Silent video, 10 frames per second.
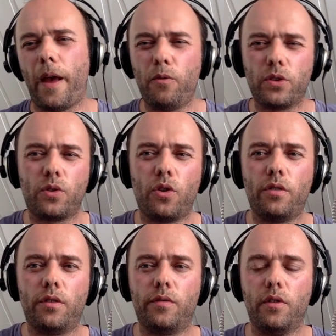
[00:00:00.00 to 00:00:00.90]
I was sort
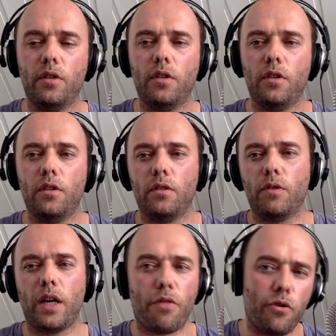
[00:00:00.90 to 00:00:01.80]
of
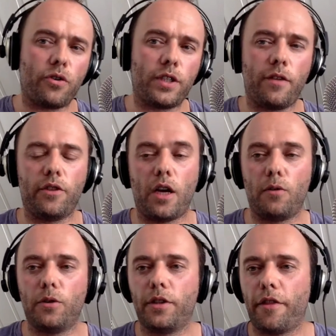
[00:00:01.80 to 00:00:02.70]
we had 37
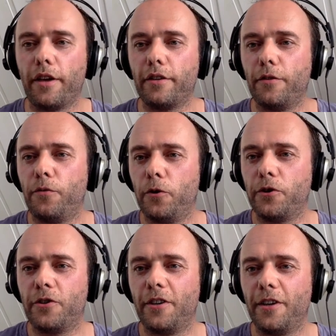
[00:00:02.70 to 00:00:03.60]
downloads, I think, the
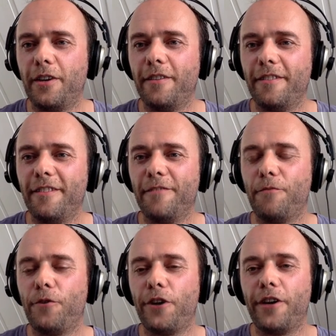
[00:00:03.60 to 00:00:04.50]
first
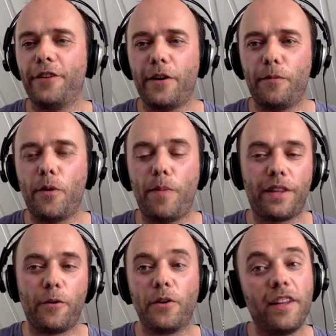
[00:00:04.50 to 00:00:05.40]
for the, the the
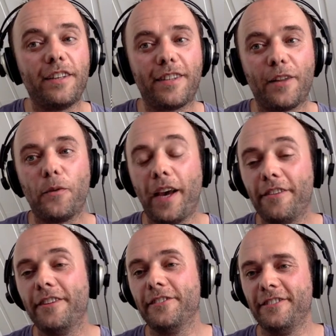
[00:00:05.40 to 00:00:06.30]
beta release that we
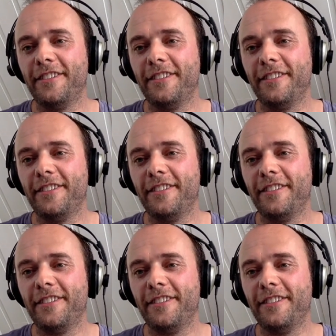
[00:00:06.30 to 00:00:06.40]
had.